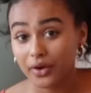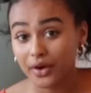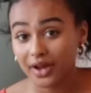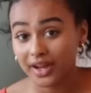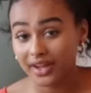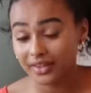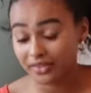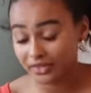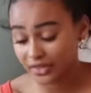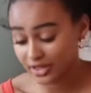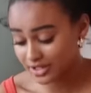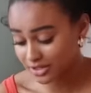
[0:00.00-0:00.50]

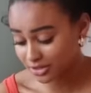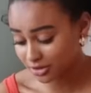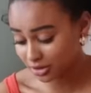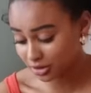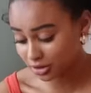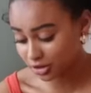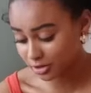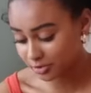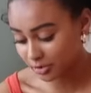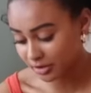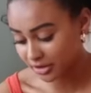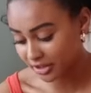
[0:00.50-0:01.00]
Okay, this
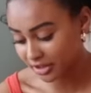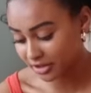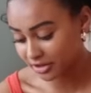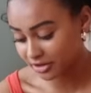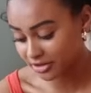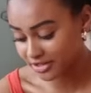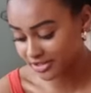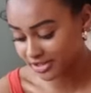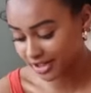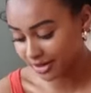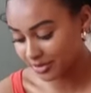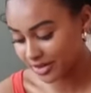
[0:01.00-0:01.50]
girl's putting
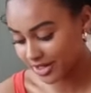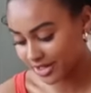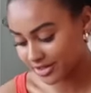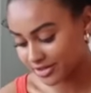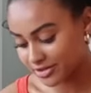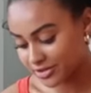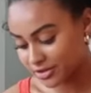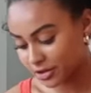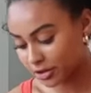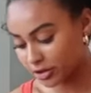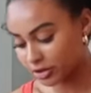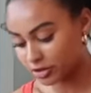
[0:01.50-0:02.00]
her stomach
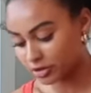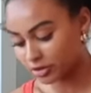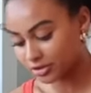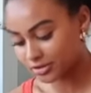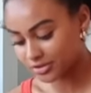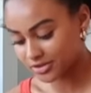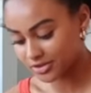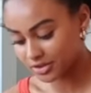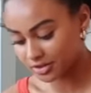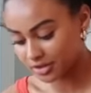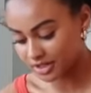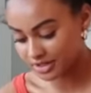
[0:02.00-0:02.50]
in
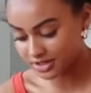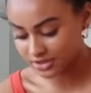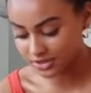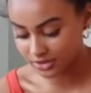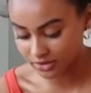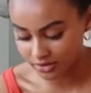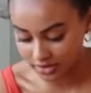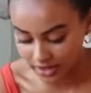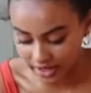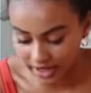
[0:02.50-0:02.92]
circles, so let's do